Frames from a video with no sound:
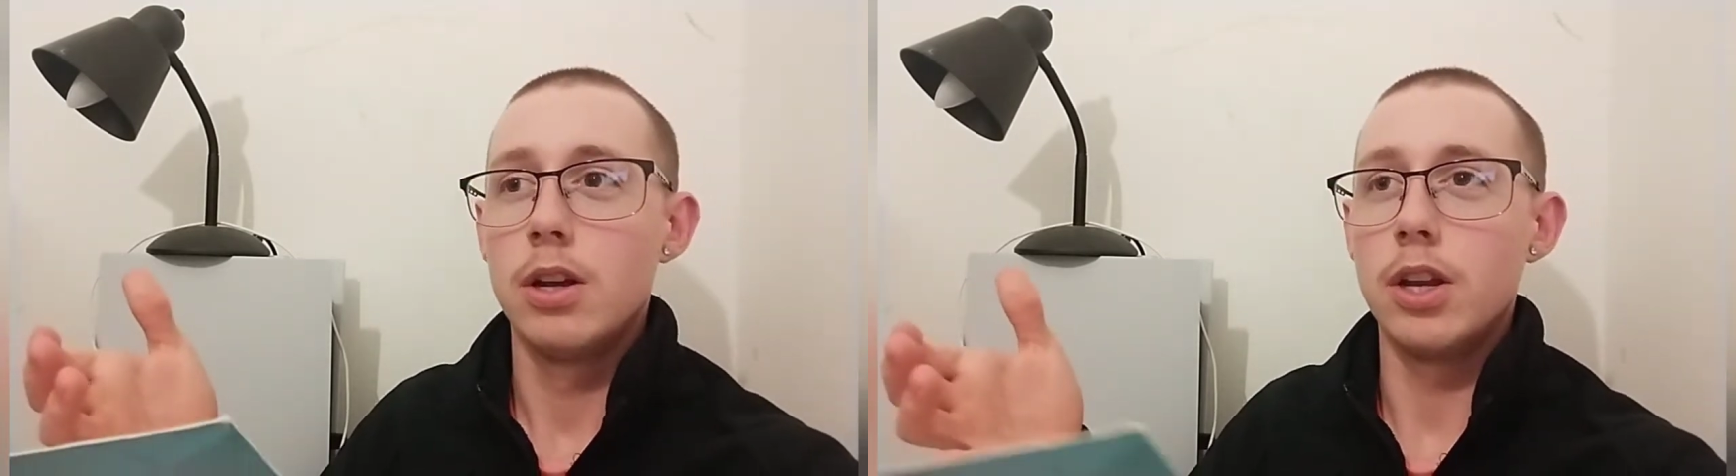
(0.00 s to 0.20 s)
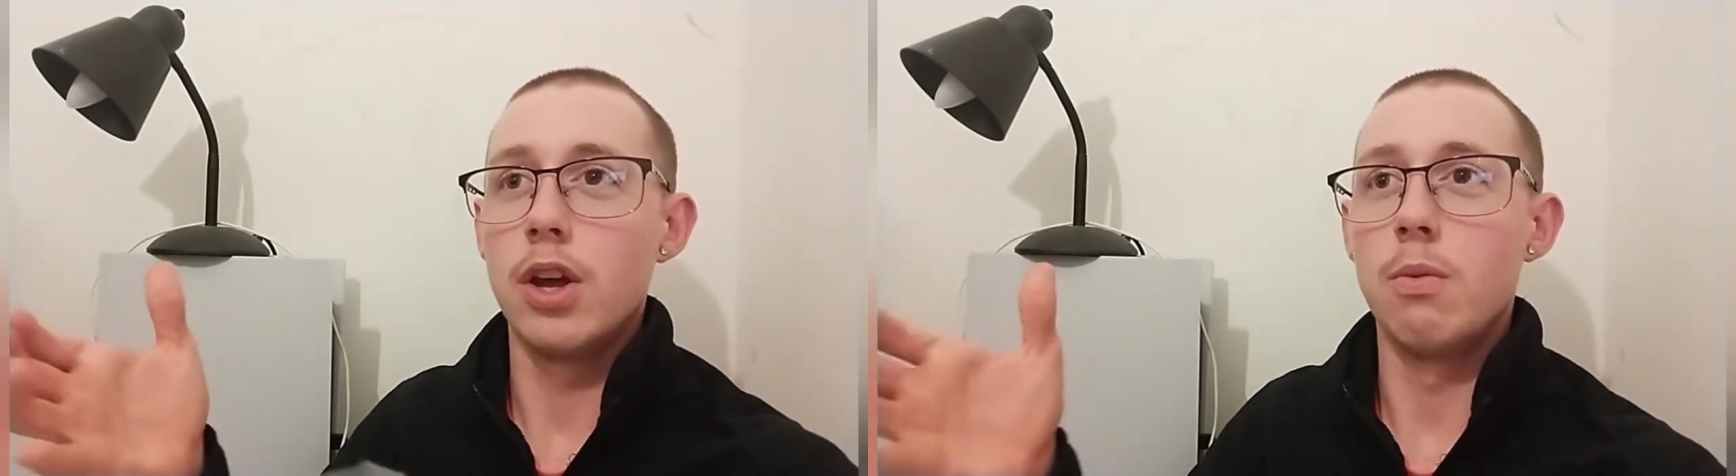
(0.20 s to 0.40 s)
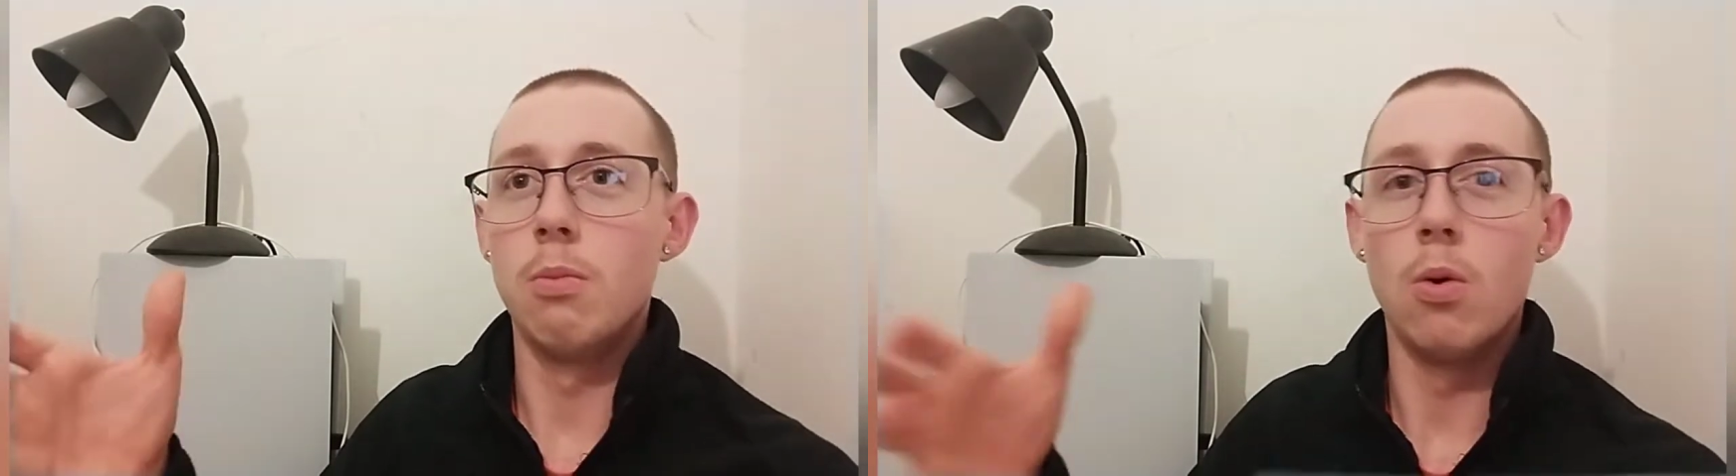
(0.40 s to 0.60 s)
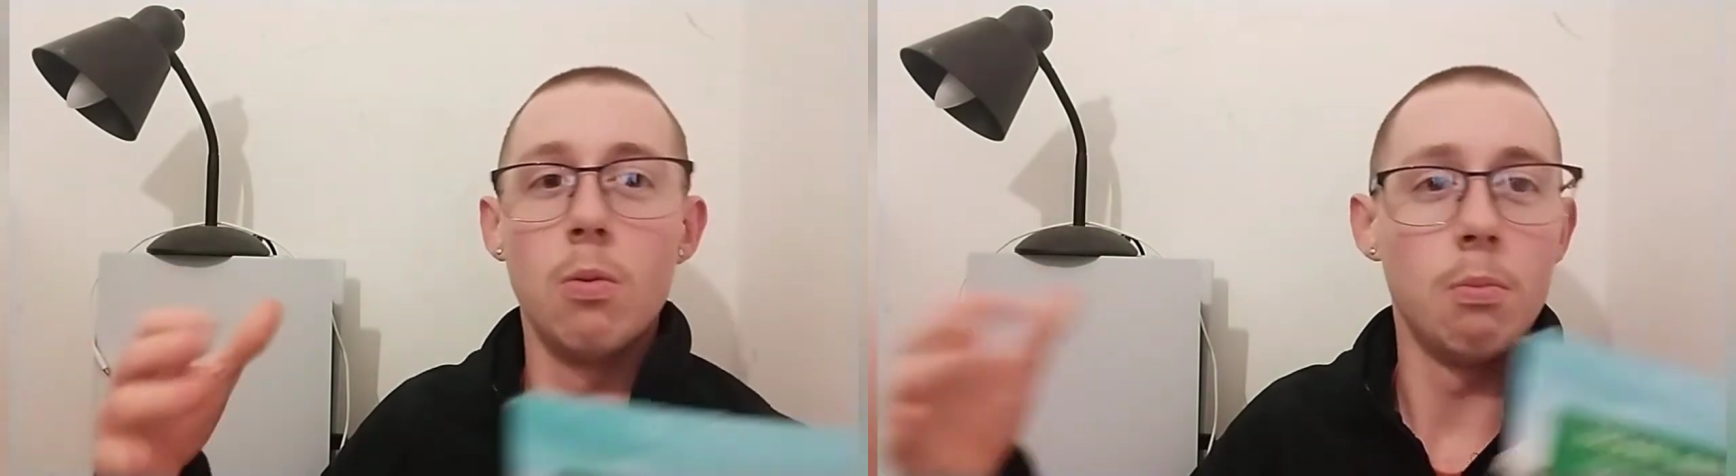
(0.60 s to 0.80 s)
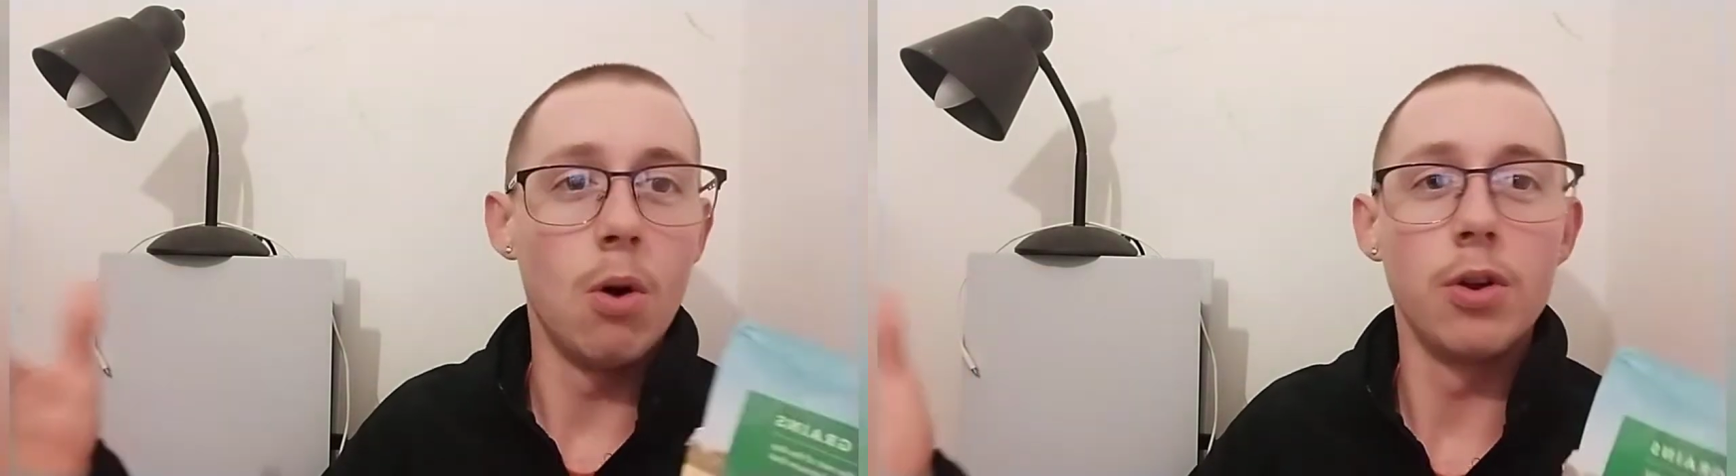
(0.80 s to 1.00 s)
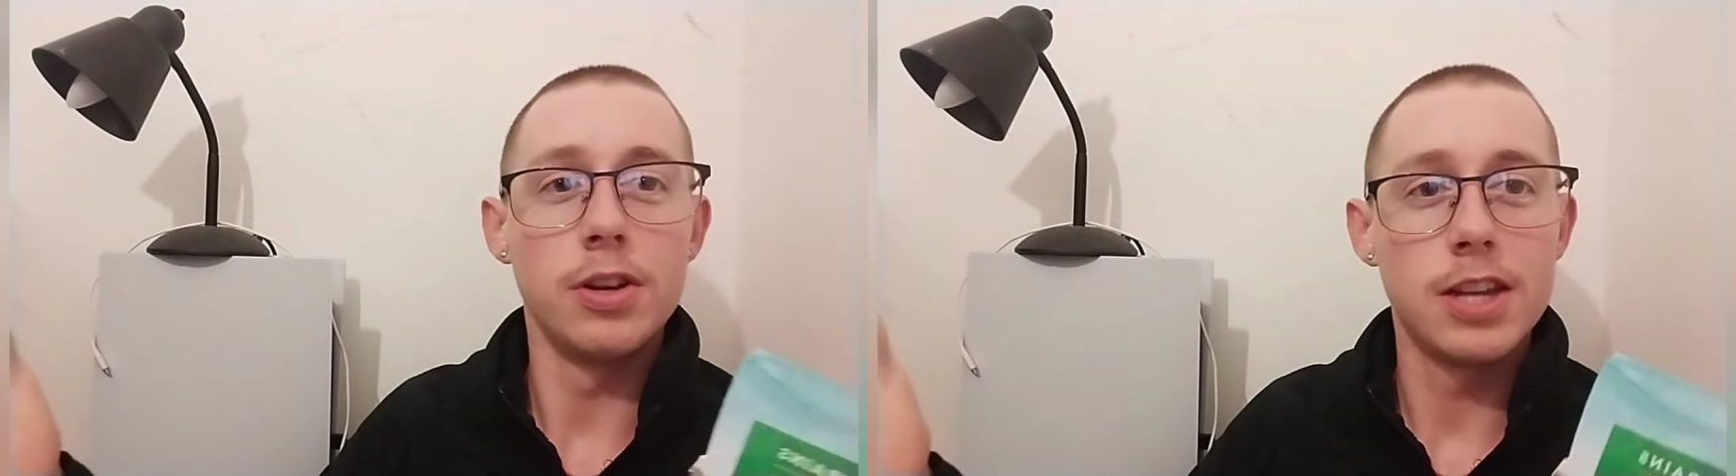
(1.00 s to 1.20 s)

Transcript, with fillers: you know, more modern